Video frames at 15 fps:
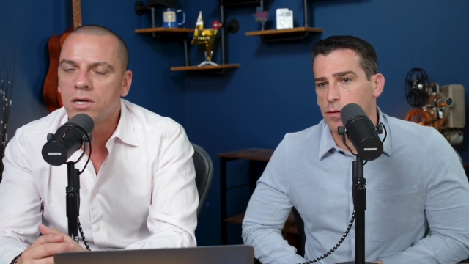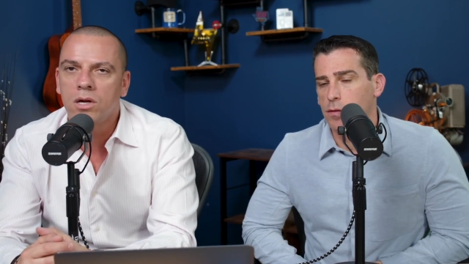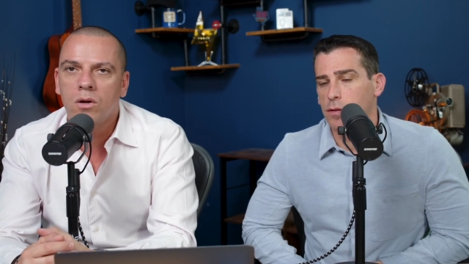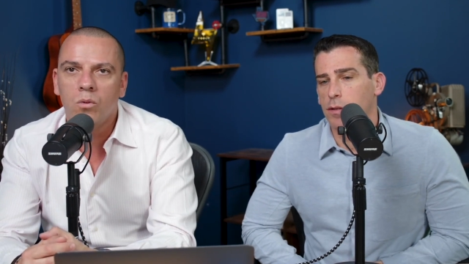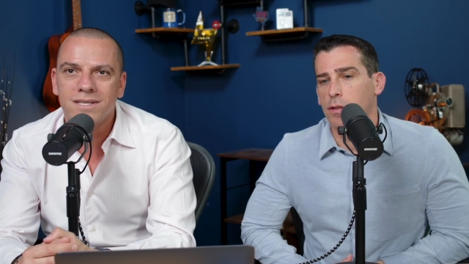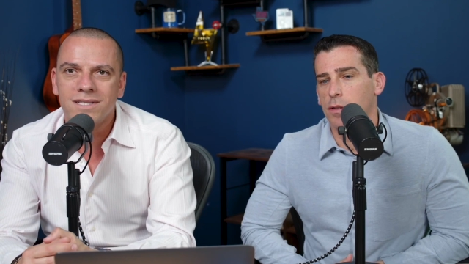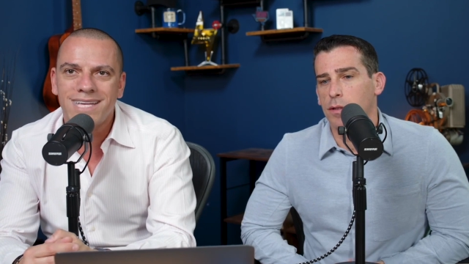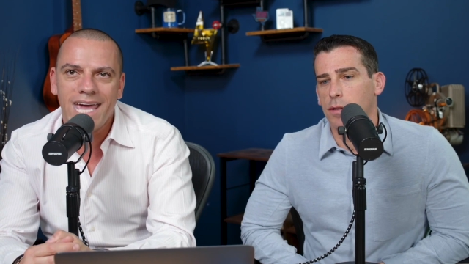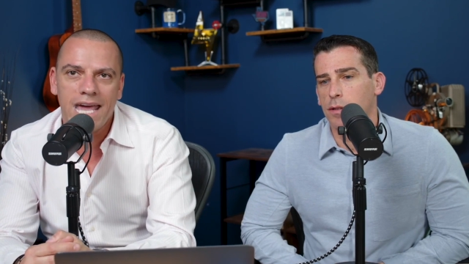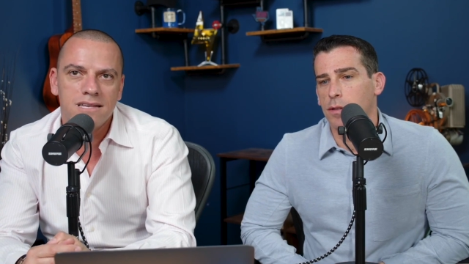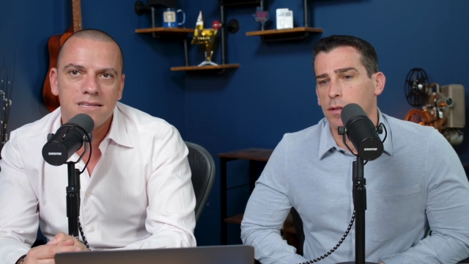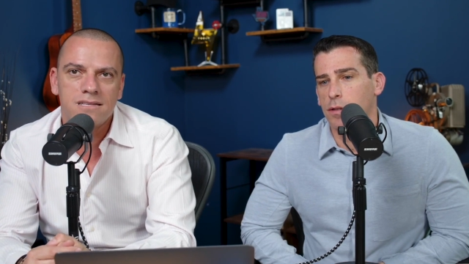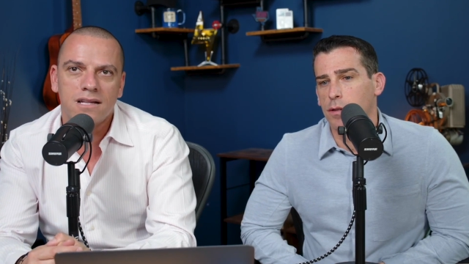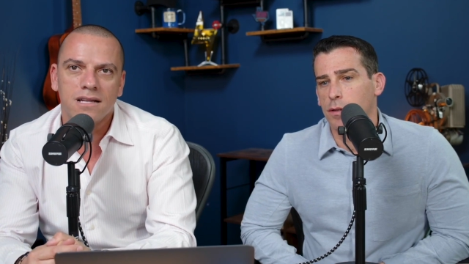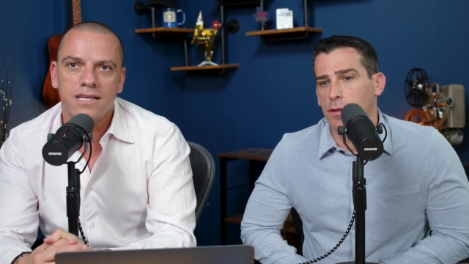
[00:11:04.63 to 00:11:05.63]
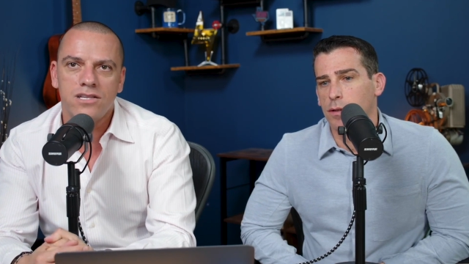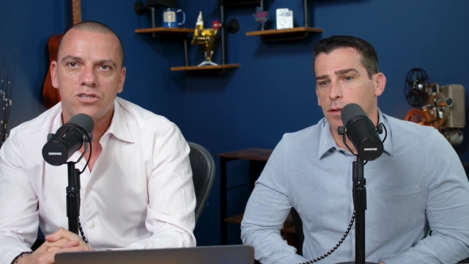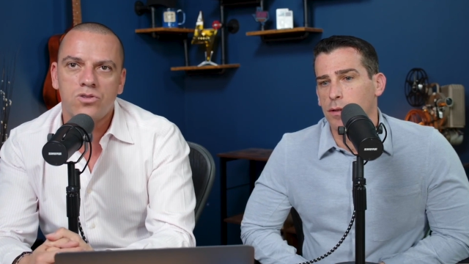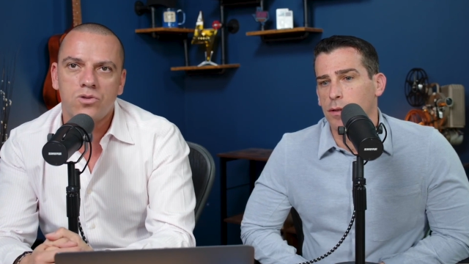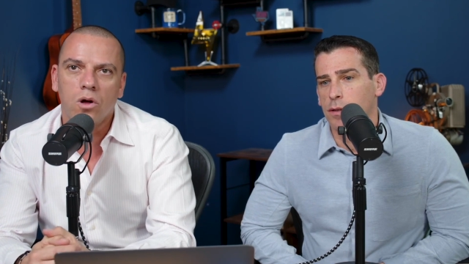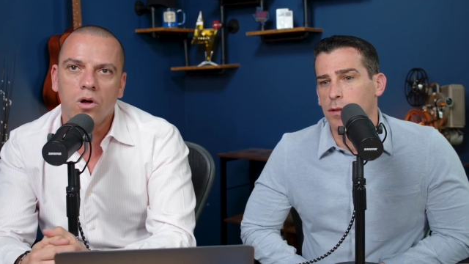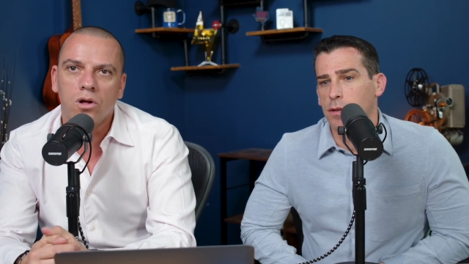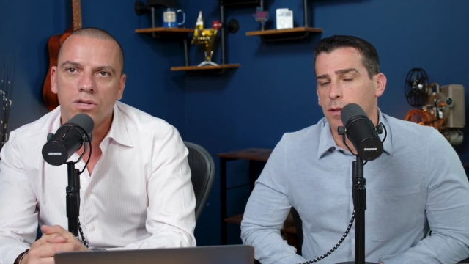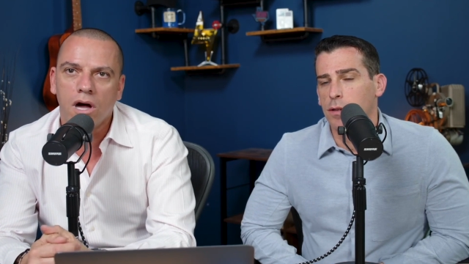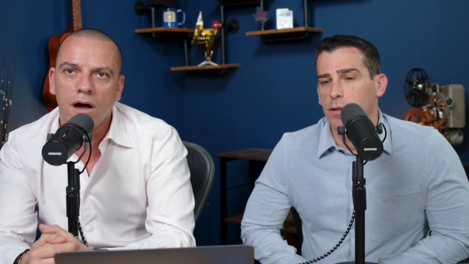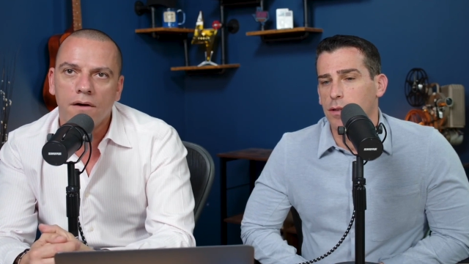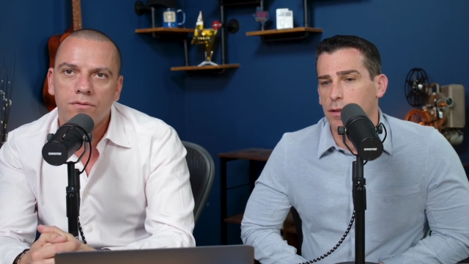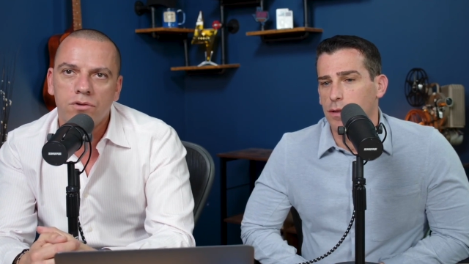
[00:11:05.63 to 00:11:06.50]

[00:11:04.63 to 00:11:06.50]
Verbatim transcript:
Speaker 1: was hastily sold off to